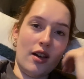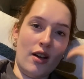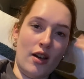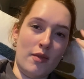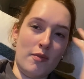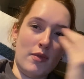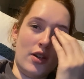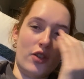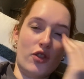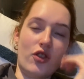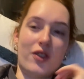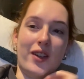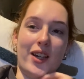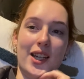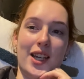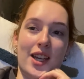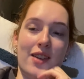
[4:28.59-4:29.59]
I might
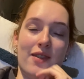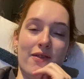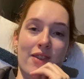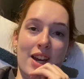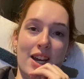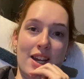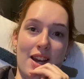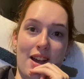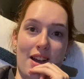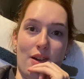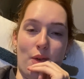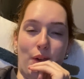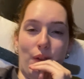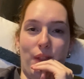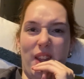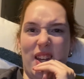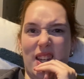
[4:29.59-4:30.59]
try it right now.
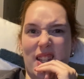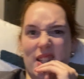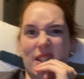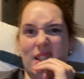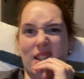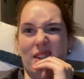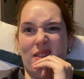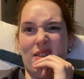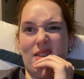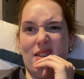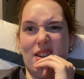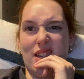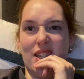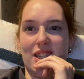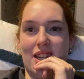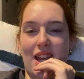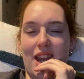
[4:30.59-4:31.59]
I think that's a good
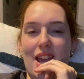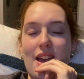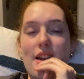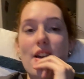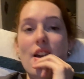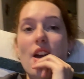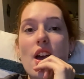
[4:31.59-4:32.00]
idea.